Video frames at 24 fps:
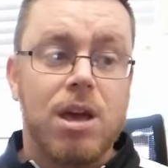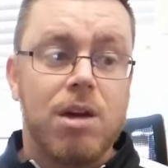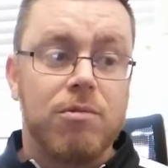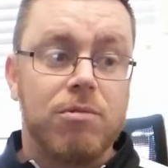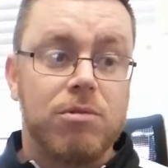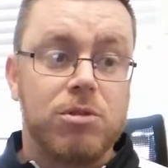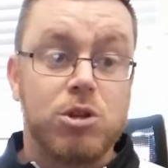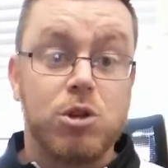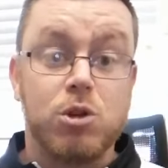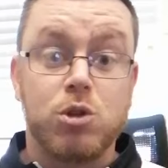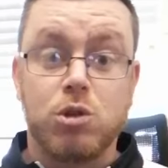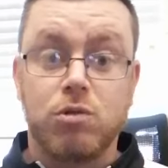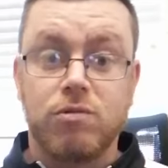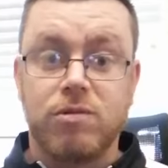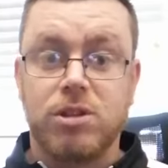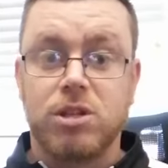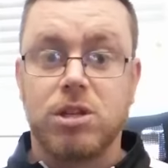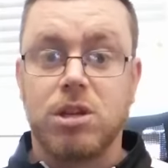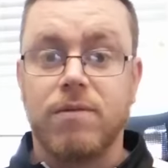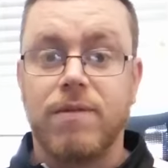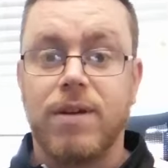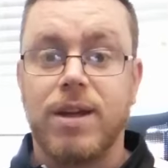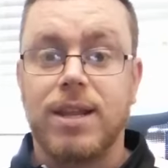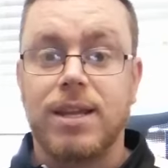reduce the
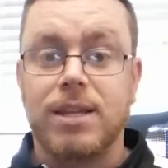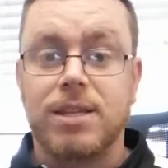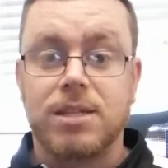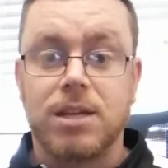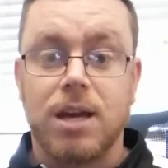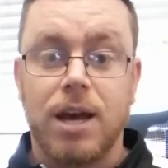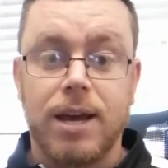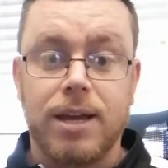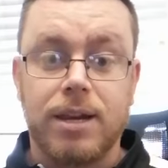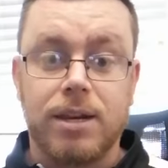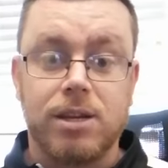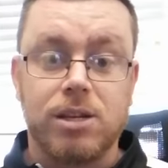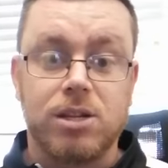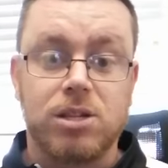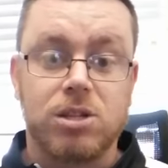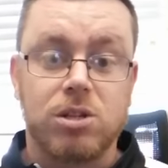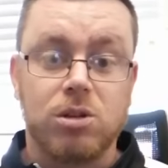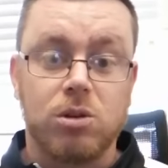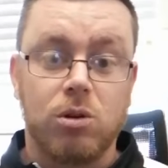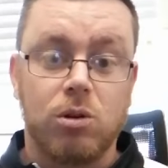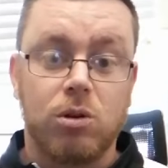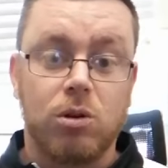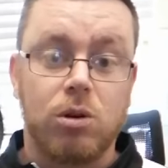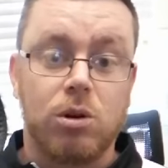risk of any tightness
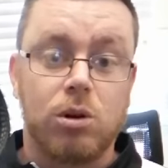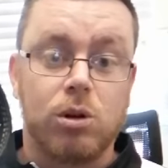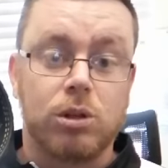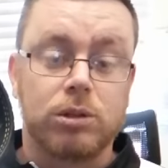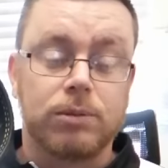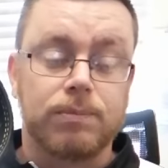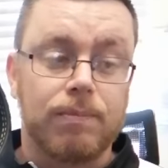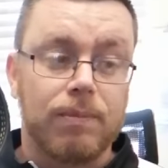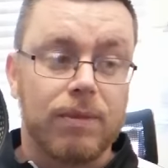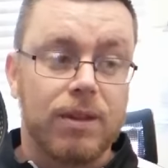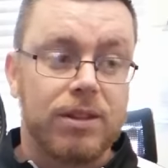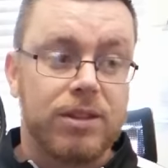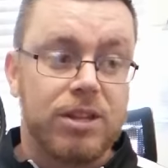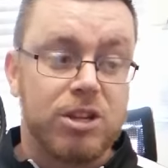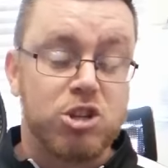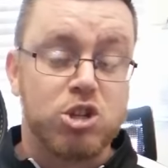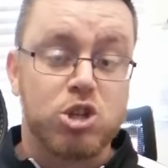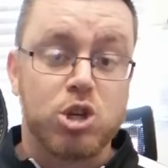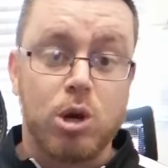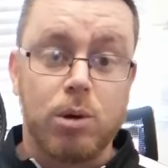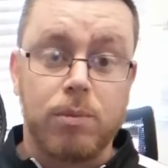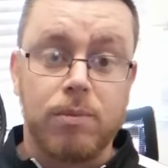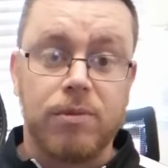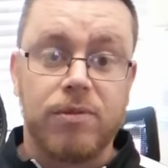or
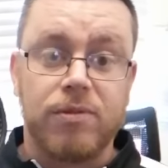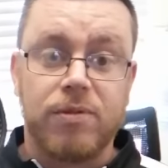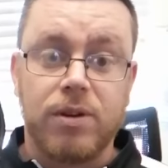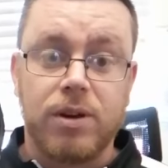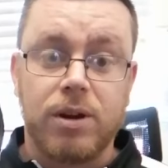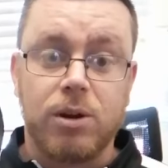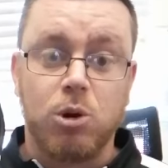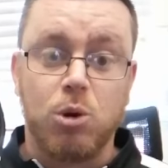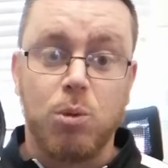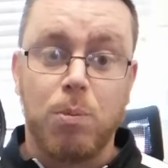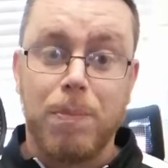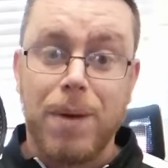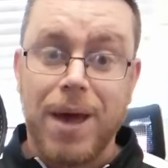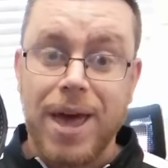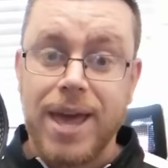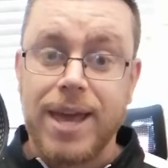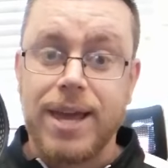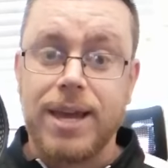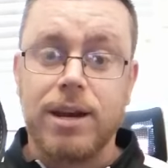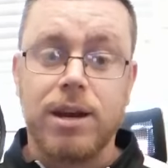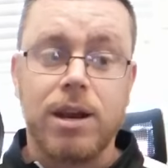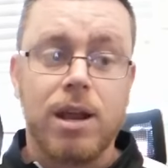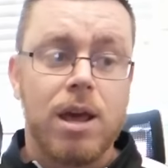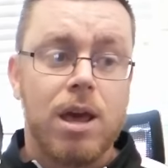discomfort or
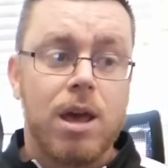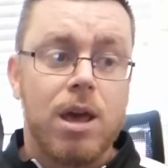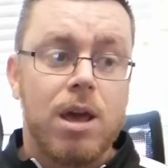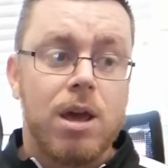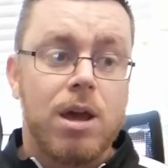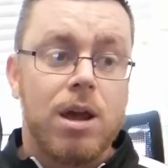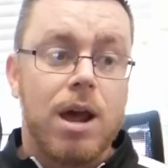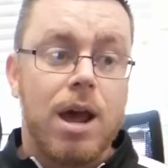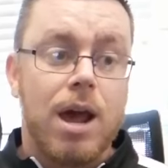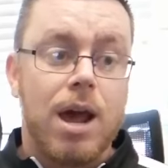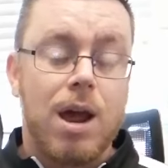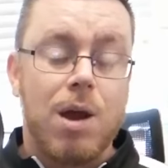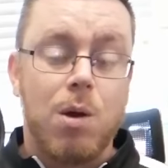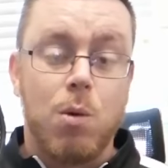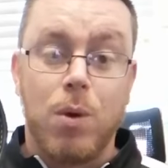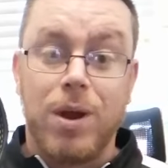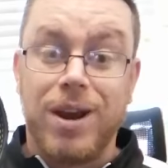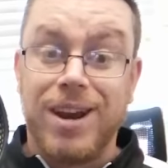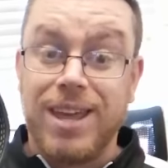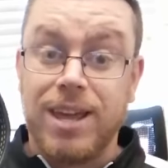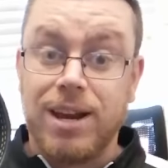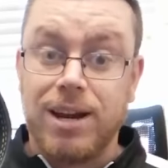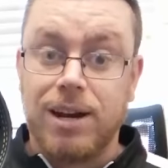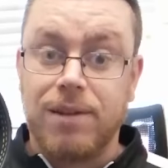pain
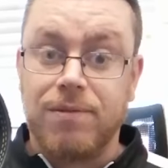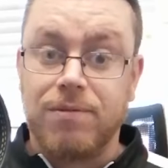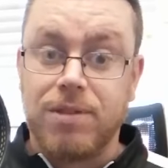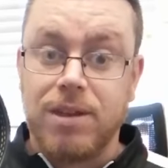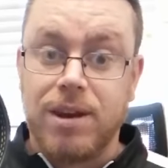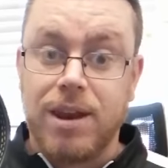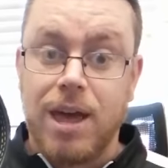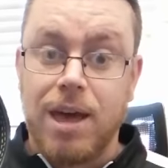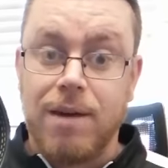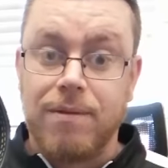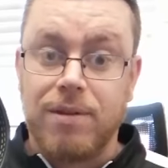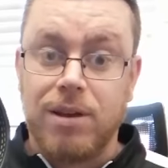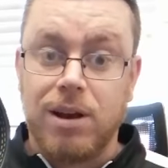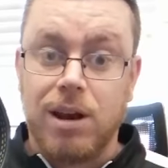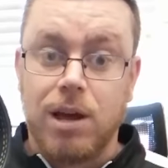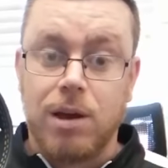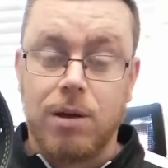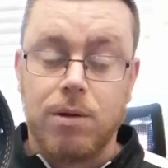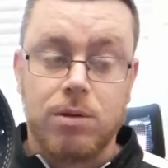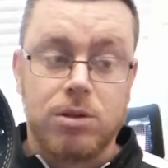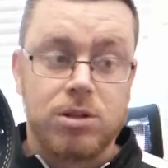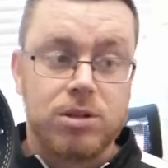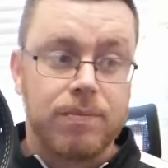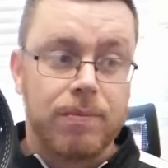when lifting heavy
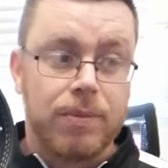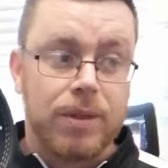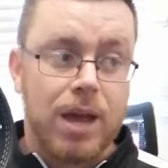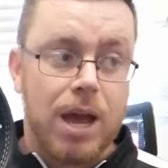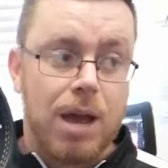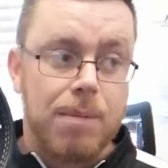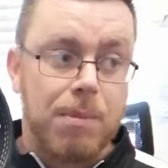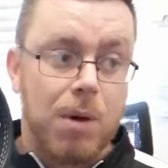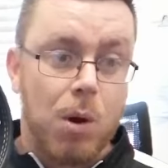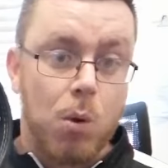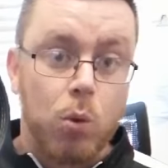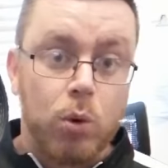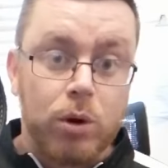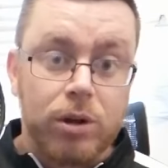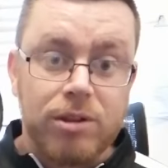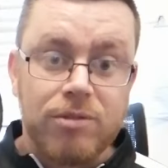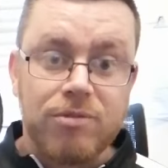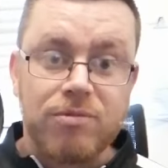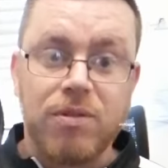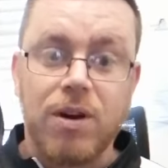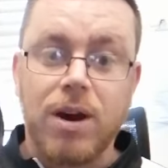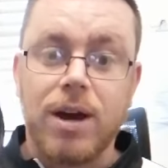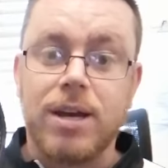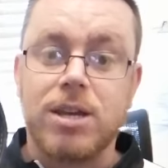loads. I would
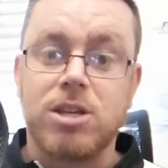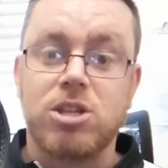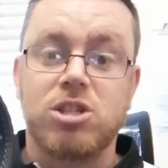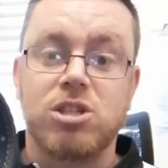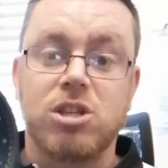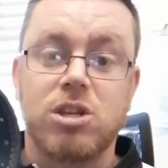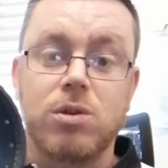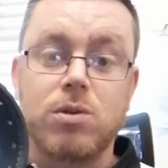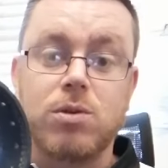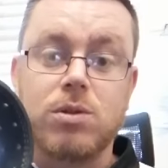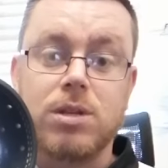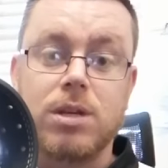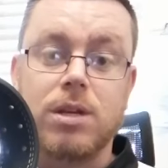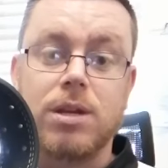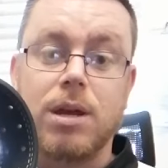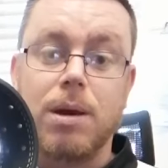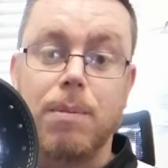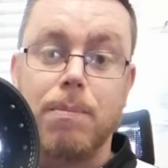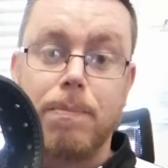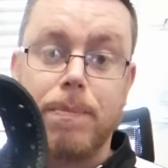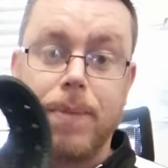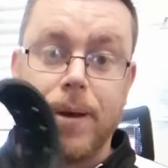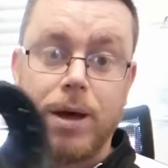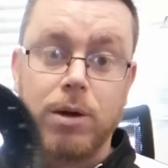advise using a
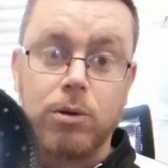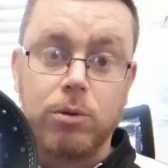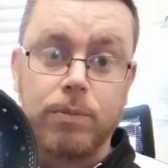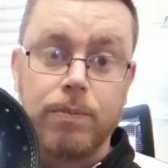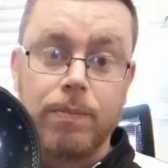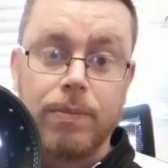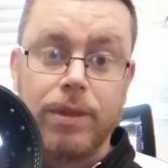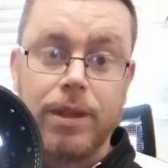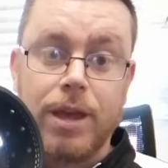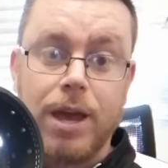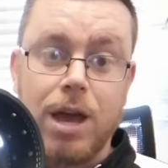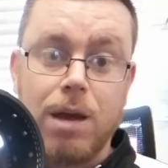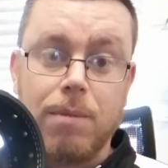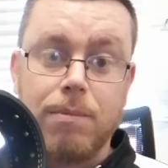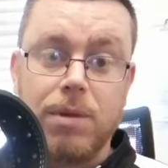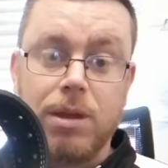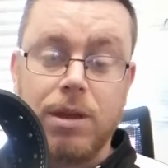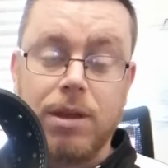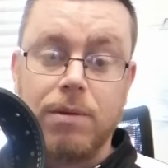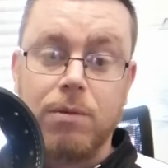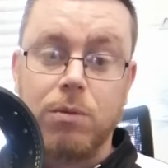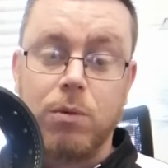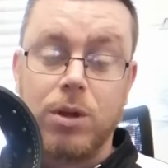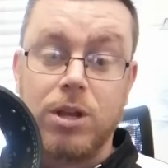belt
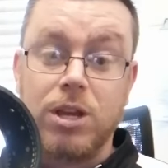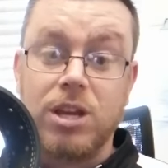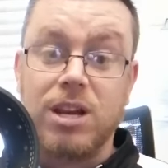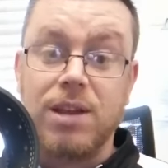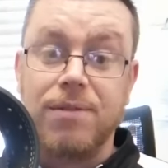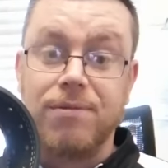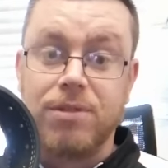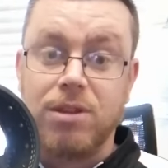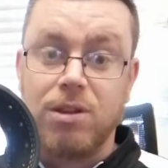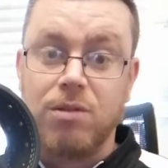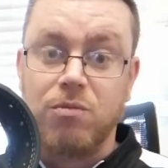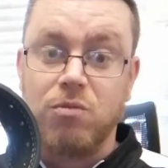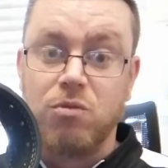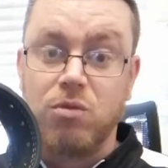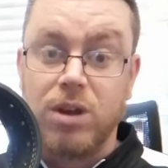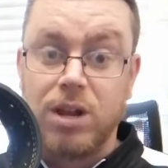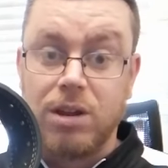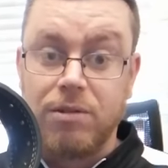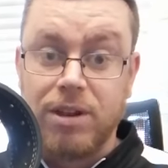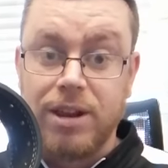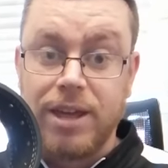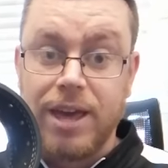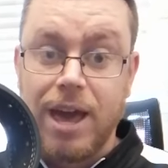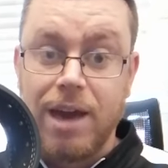when you're lifting
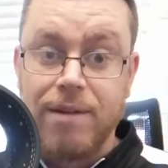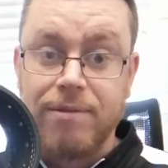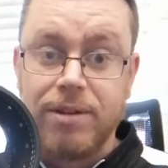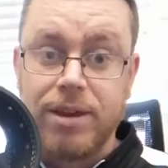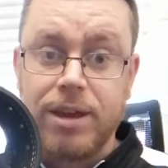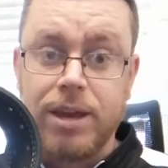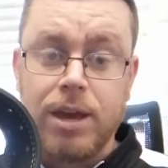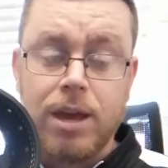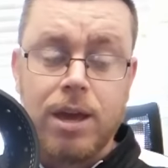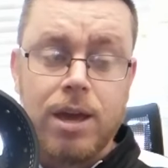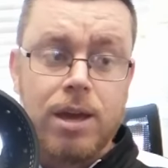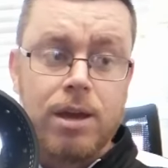really heavy.